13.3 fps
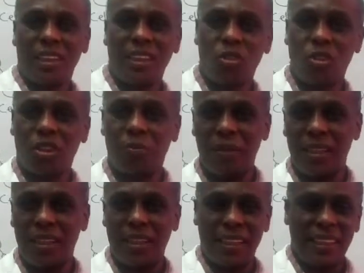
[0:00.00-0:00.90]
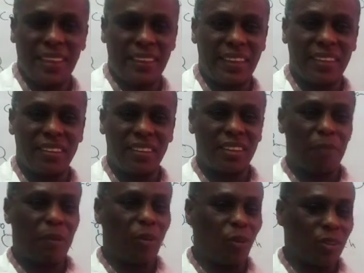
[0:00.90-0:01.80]
it will not be digested,
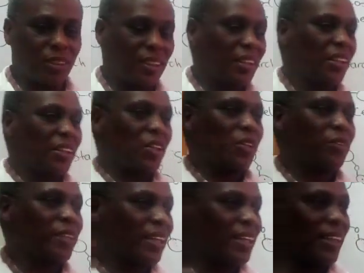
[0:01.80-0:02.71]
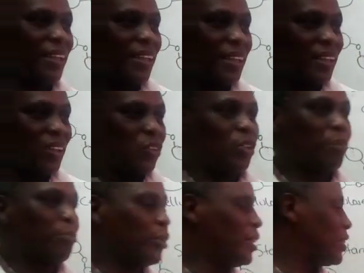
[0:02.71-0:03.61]
because your body